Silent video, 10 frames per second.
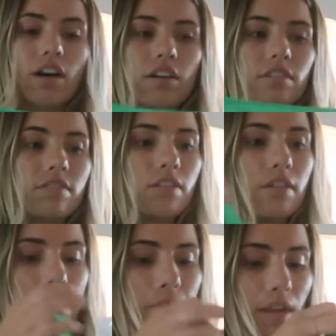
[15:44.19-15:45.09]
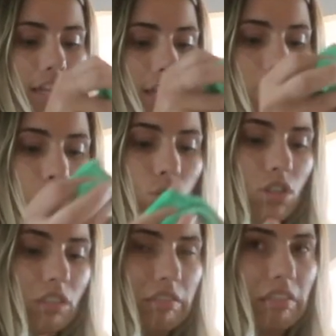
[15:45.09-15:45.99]
of
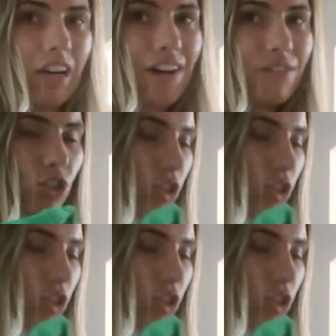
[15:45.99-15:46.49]
mediums. I'll have to